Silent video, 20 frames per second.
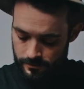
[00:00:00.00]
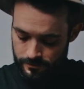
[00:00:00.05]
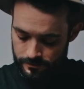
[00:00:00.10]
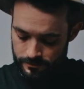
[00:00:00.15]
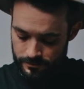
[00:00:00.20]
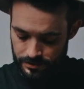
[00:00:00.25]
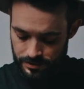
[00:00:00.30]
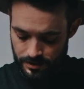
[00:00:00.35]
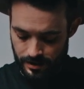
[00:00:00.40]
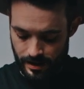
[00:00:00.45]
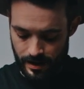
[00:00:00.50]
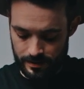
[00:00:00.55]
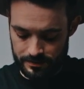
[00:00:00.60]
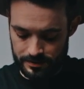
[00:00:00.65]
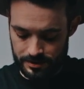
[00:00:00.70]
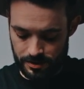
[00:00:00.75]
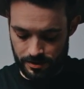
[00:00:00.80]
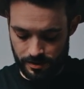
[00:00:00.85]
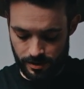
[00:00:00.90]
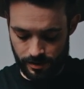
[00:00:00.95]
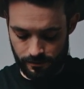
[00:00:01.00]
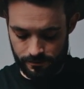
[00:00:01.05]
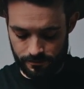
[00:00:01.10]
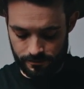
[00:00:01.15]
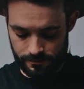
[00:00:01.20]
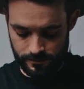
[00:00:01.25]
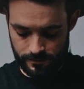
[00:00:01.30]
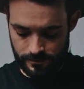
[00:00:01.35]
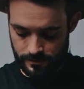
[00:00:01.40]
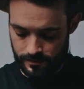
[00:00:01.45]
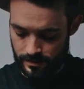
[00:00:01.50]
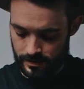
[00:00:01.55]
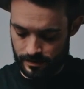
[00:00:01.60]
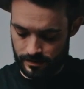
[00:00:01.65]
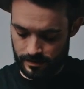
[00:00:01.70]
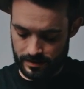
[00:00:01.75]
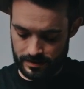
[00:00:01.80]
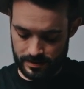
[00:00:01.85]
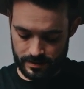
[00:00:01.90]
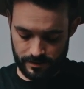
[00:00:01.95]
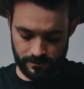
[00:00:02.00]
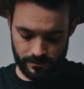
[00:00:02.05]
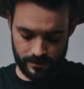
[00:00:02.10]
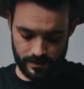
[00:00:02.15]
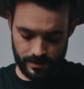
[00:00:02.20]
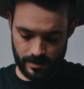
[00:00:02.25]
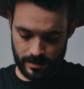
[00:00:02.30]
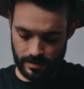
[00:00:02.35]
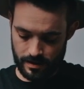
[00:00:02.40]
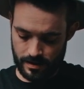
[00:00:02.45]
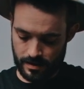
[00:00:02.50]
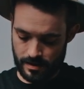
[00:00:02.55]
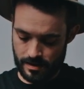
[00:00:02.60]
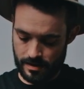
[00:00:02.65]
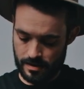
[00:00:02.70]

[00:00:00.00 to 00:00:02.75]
So you can get this to fit in.